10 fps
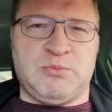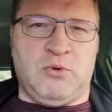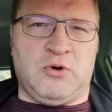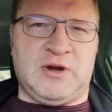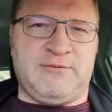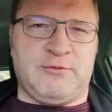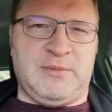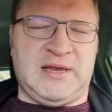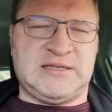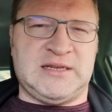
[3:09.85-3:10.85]
more
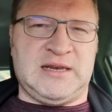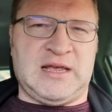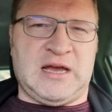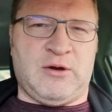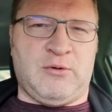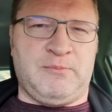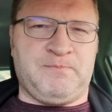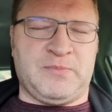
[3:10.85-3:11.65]
information now